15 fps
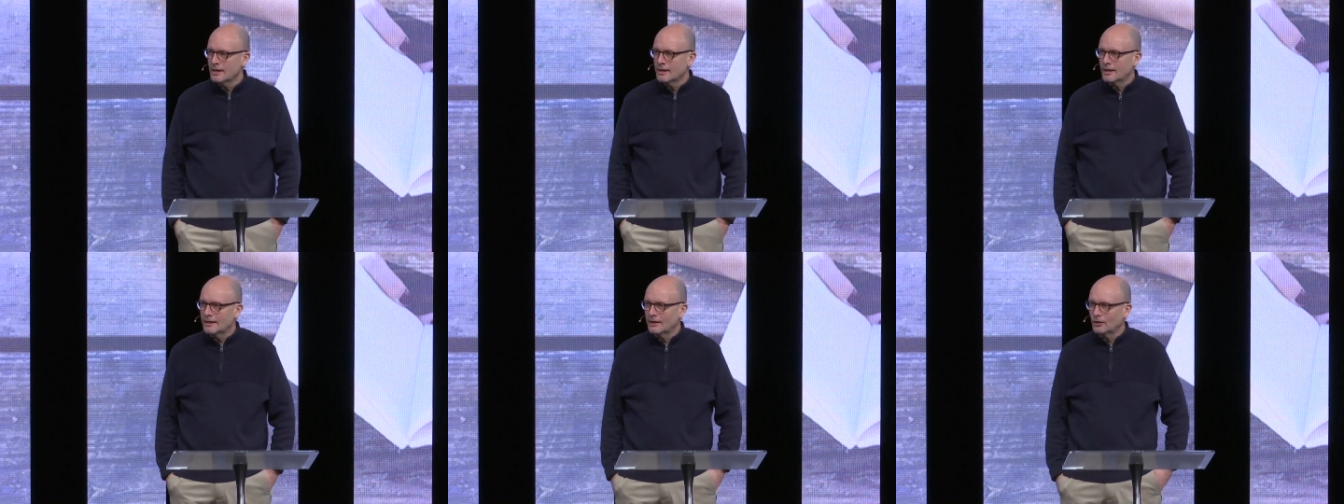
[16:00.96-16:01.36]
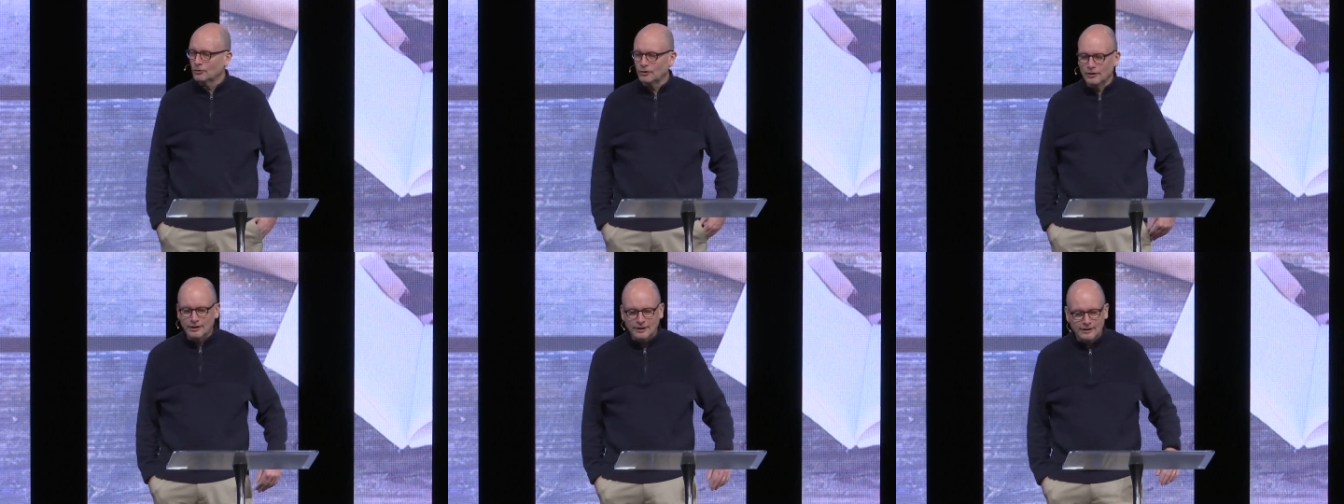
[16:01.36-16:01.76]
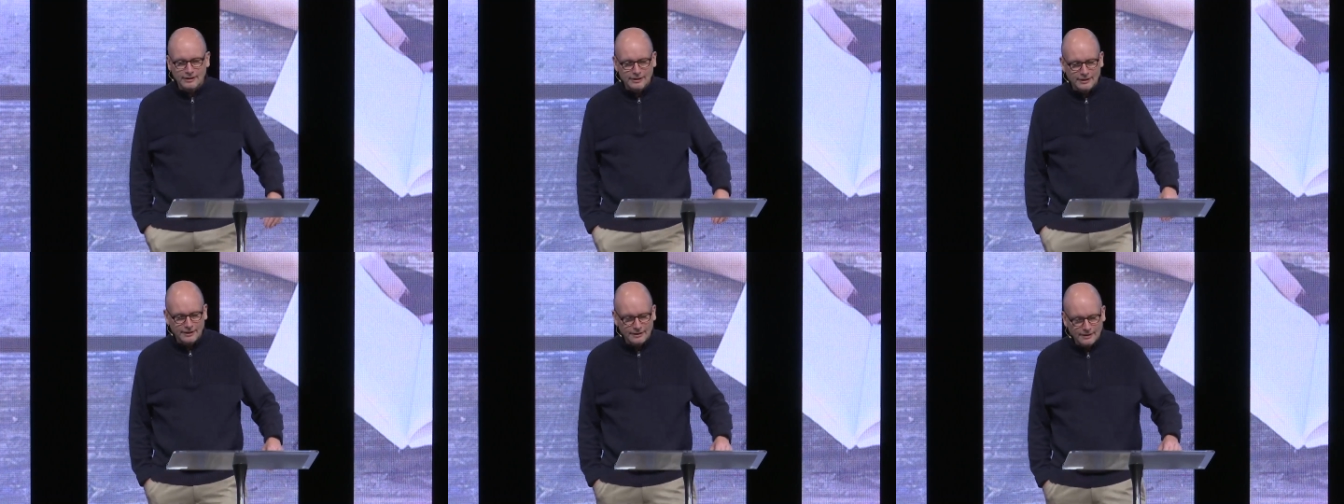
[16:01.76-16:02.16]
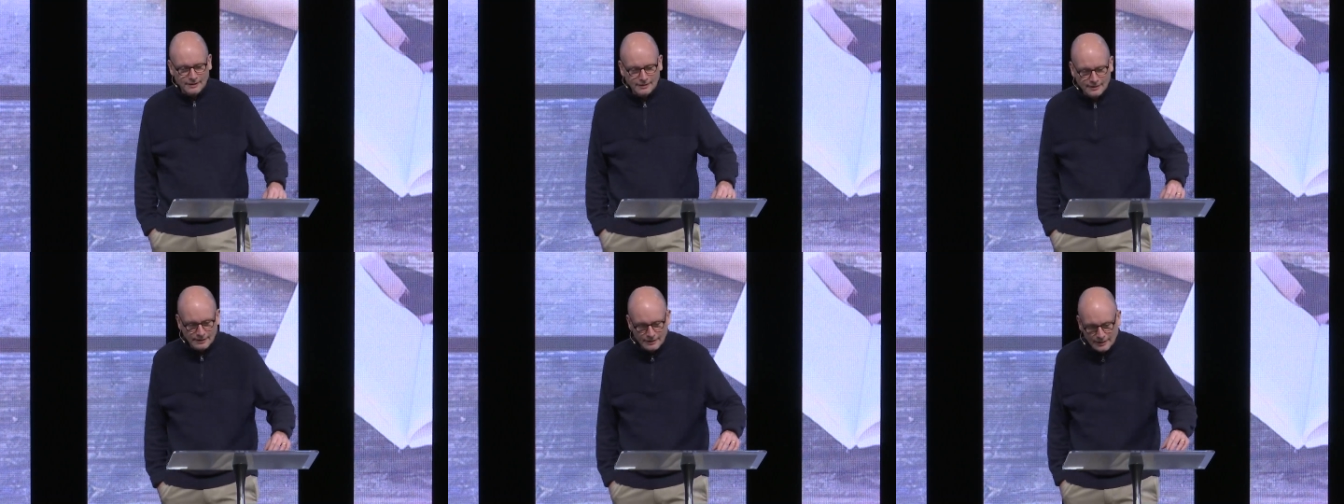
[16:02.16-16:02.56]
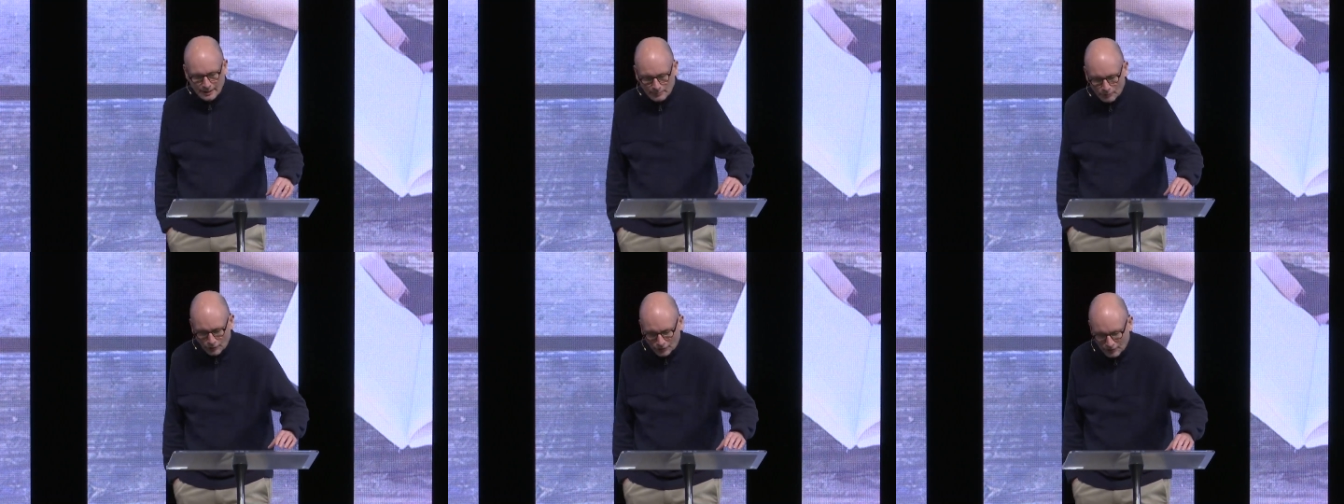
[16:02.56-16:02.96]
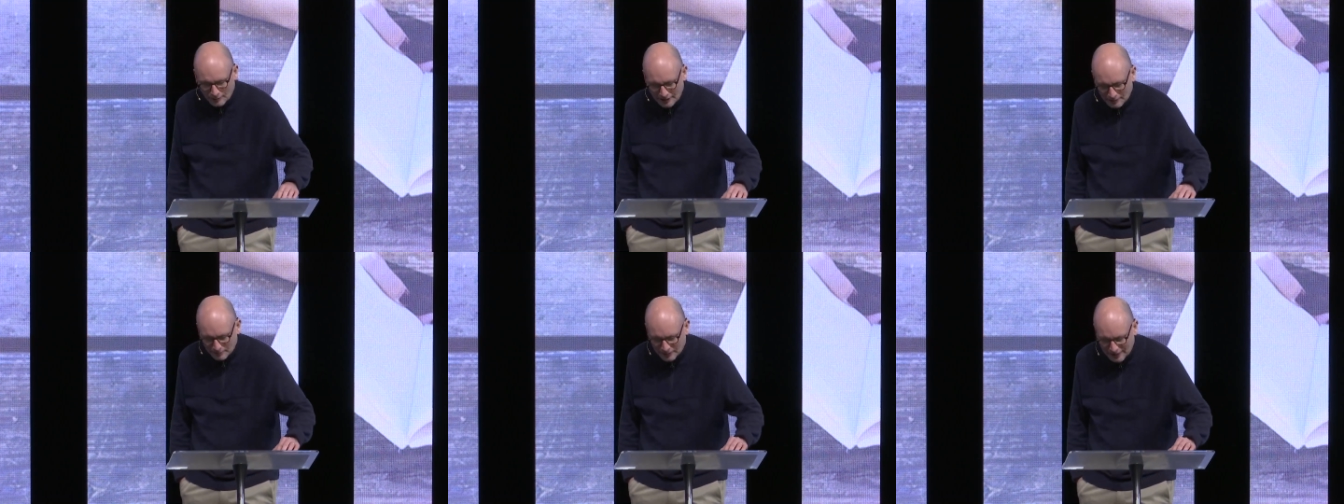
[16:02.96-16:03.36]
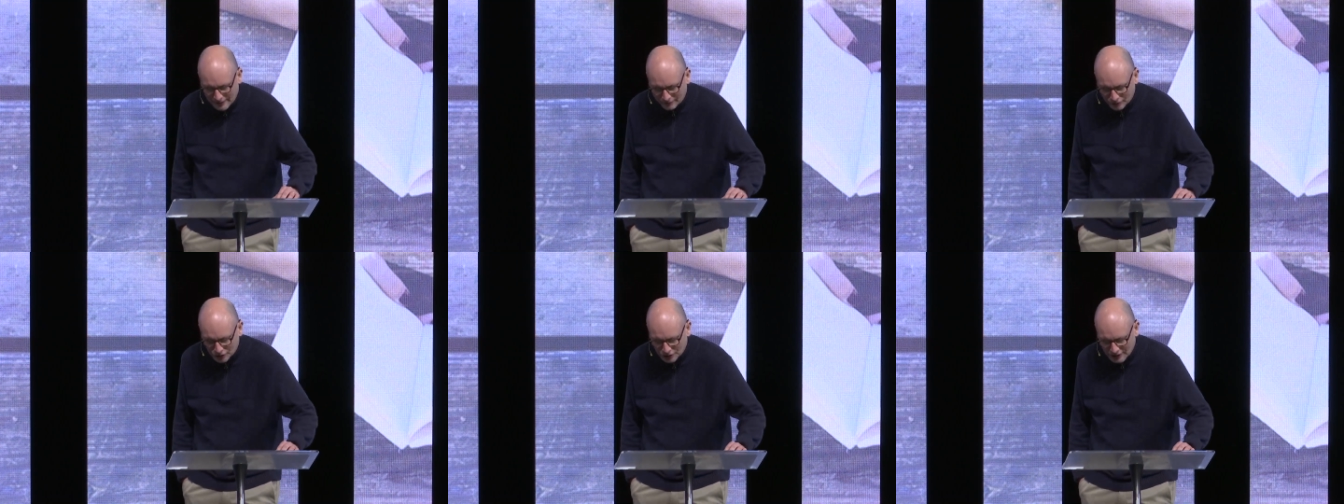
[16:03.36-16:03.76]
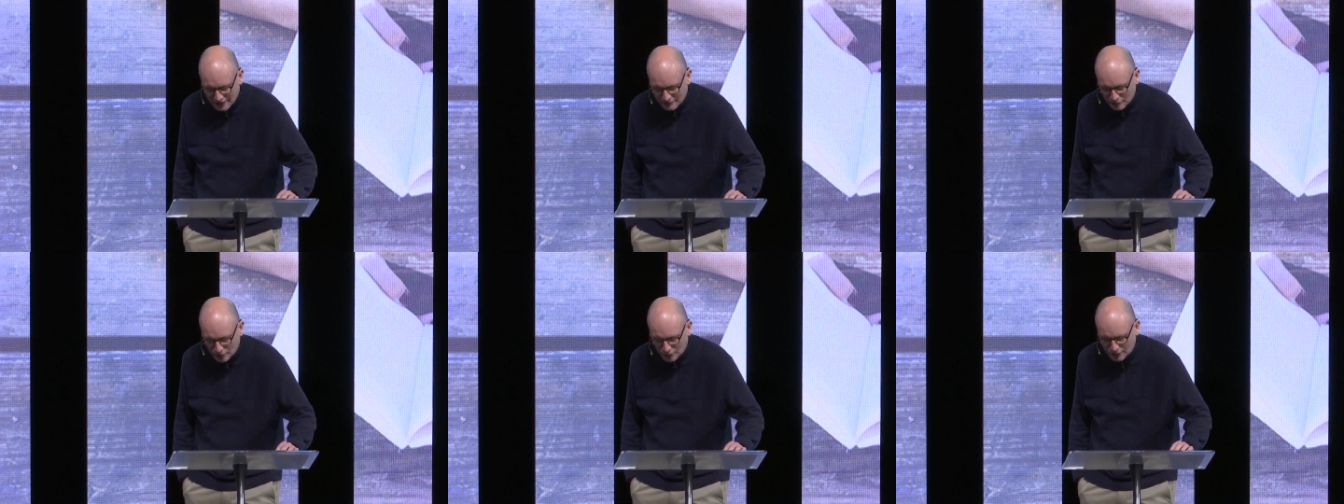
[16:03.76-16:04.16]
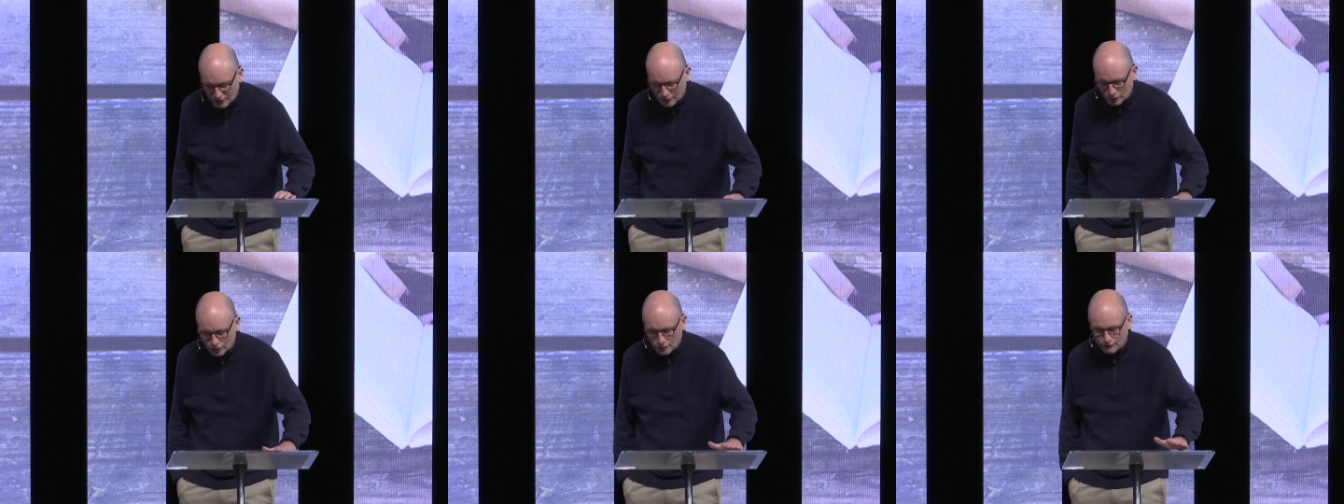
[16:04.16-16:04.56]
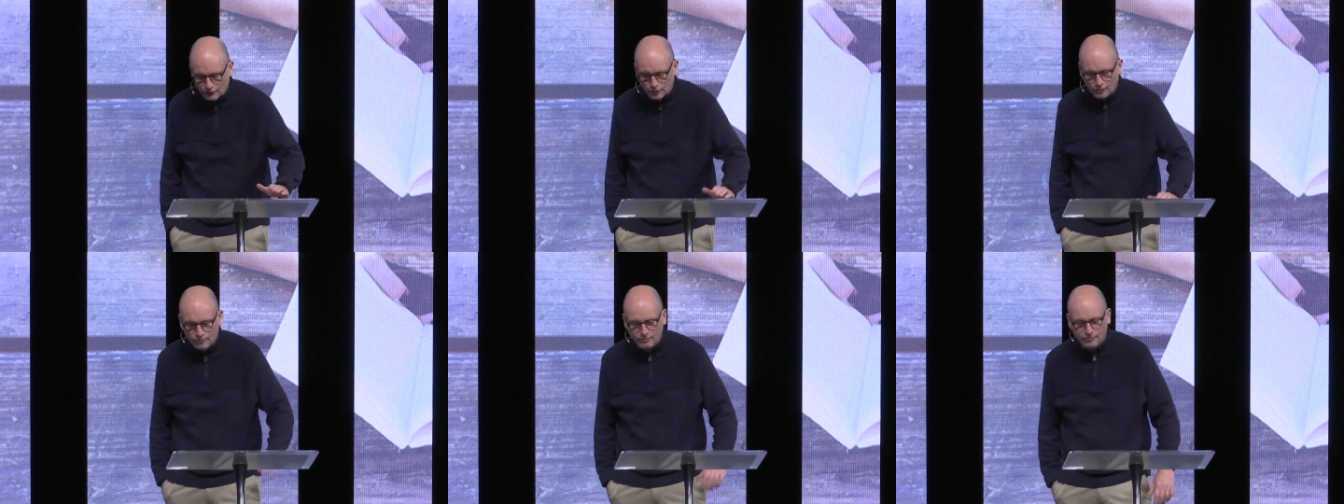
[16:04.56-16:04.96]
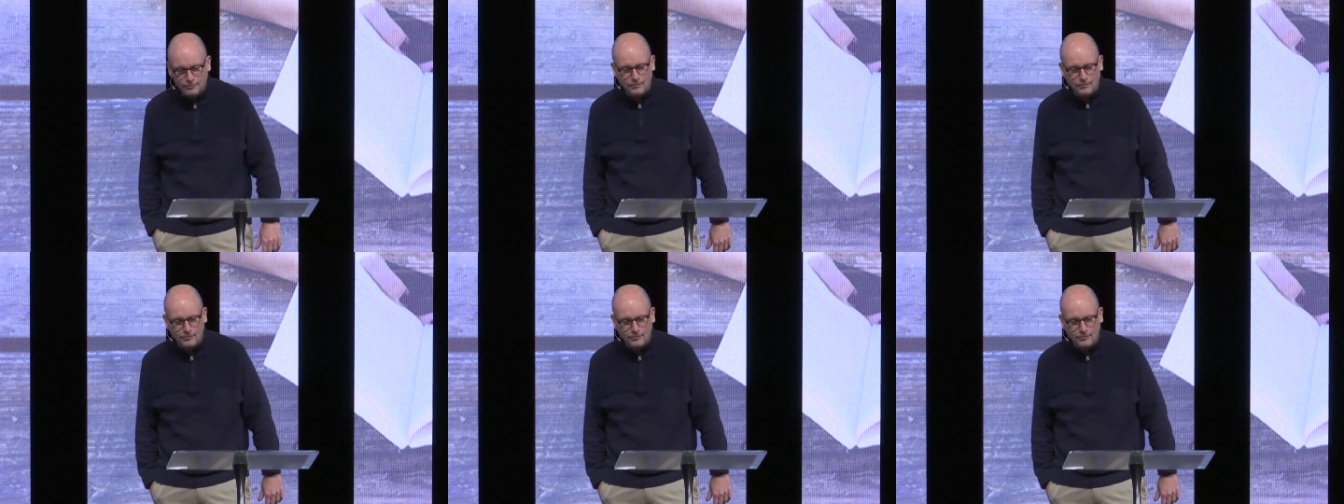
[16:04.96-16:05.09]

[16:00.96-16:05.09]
An elderly uh, couple from an impoverished neighborhood in Louisville,